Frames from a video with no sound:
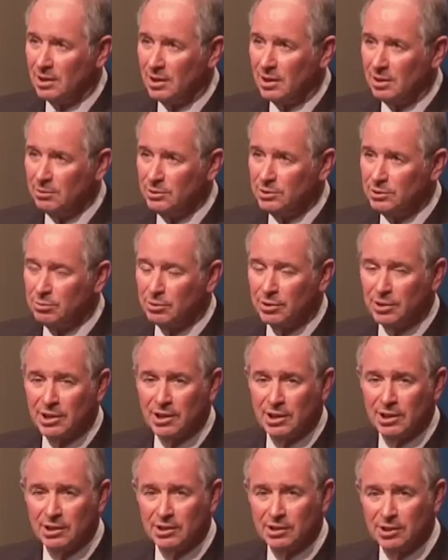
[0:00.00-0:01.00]
I was
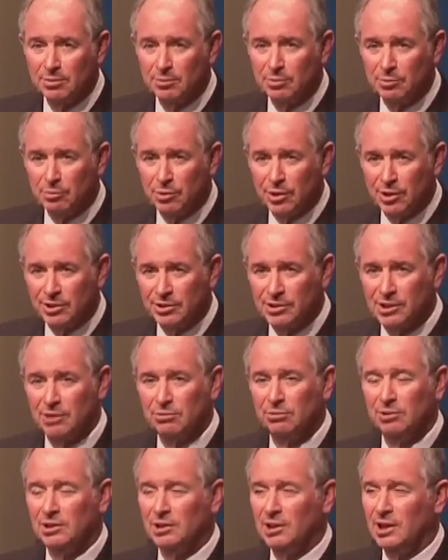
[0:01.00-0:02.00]
working at Lehman Brothers, I
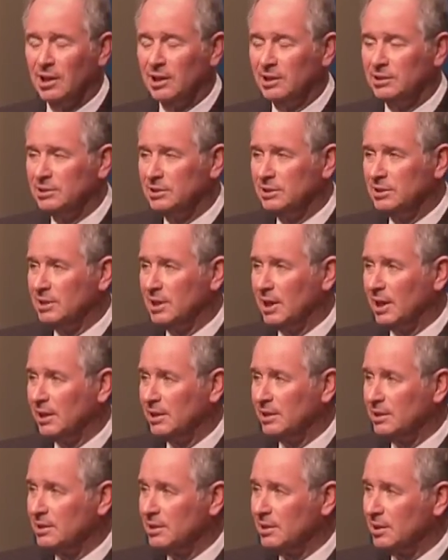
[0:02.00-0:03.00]
realized
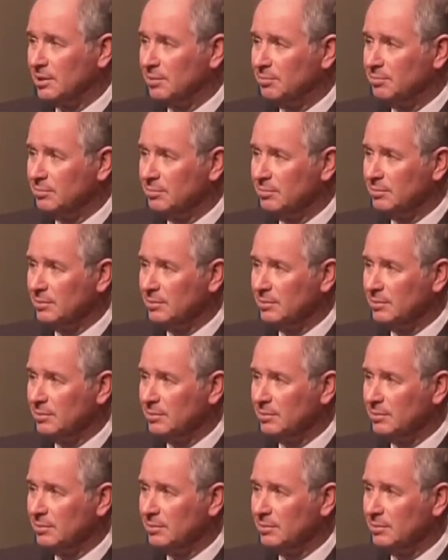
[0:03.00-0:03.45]
that uh,